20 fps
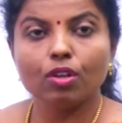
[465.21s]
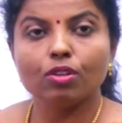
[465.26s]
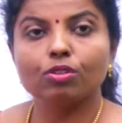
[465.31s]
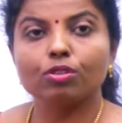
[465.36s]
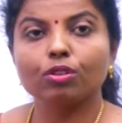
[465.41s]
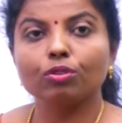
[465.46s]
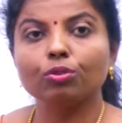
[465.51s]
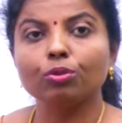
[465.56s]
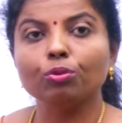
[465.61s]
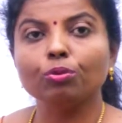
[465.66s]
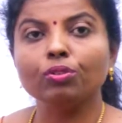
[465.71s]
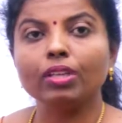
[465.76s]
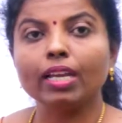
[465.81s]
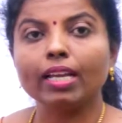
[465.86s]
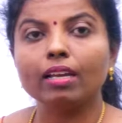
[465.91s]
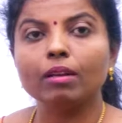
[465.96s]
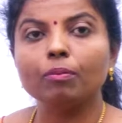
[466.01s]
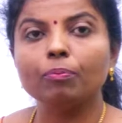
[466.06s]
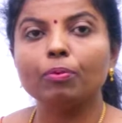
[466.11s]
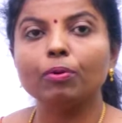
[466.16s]
So, through the
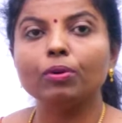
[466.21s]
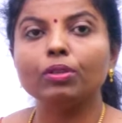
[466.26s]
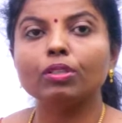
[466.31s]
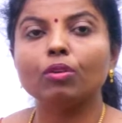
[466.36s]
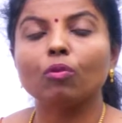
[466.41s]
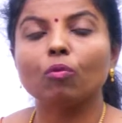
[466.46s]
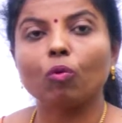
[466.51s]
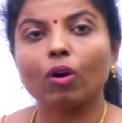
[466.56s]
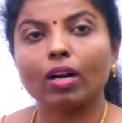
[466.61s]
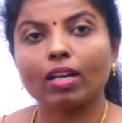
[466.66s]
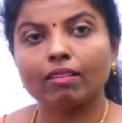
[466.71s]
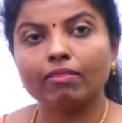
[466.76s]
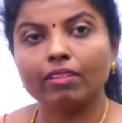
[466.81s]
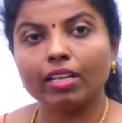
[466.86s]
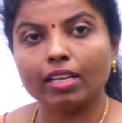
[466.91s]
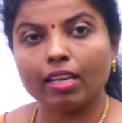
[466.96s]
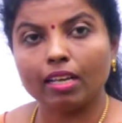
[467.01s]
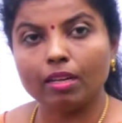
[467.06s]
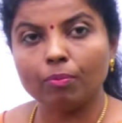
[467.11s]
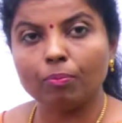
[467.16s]
input, whatever
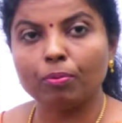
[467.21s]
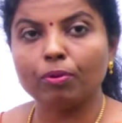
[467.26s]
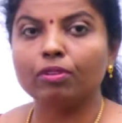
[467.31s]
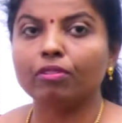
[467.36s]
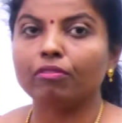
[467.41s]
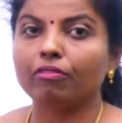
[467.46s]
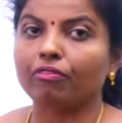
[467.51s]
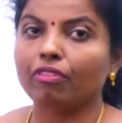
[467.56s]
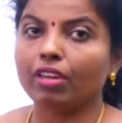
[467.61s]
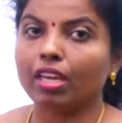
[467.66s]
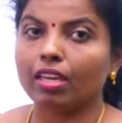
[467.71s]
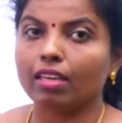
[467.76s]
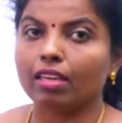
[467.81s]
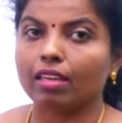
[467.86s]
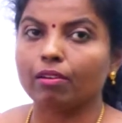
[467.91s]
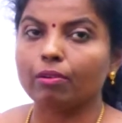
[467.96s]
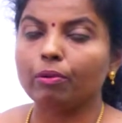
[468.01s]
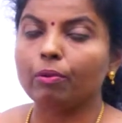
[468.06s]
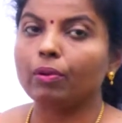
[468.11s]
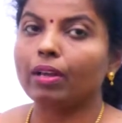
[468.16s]
input we
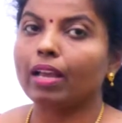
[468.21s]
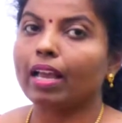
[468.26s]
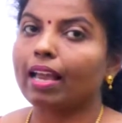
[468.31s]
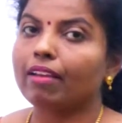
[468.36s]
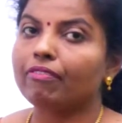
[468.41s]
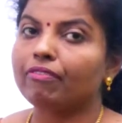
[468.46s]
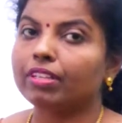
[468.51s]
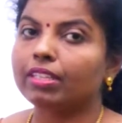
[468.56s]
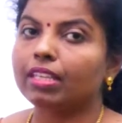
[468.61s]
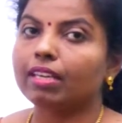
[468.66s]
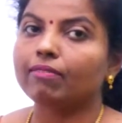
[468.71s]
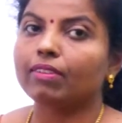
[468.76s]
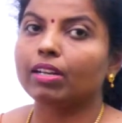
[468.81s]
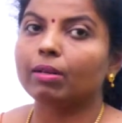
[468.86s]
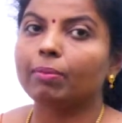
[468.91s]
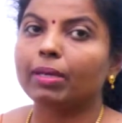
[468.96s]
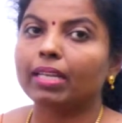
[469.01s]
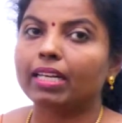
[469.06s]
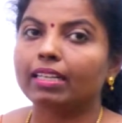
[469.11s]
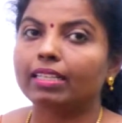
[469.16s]
give, everything
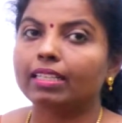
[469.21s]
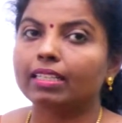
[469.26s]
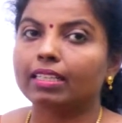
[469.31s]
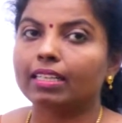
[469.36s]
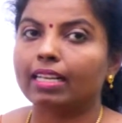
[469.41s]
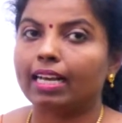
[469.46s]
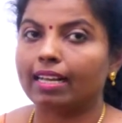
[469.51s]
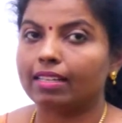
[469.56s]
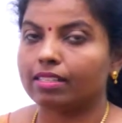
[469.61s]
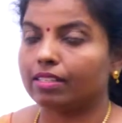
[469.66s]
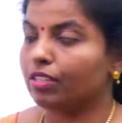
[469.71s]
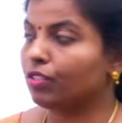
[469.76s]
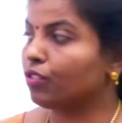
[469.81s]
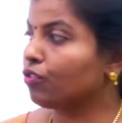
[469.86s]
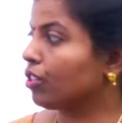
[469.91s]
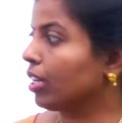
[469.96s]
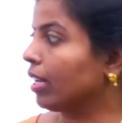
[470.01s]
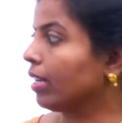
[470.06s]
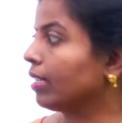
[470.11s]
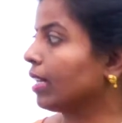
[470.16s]
will be returned as a
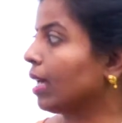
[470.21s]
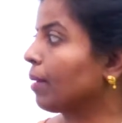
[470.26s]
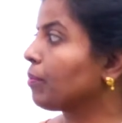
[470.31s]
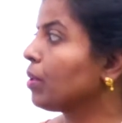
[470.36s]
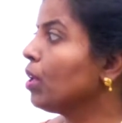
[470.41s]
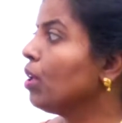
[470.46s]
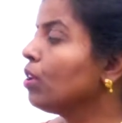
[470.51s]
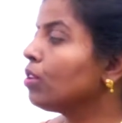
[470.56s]
string type.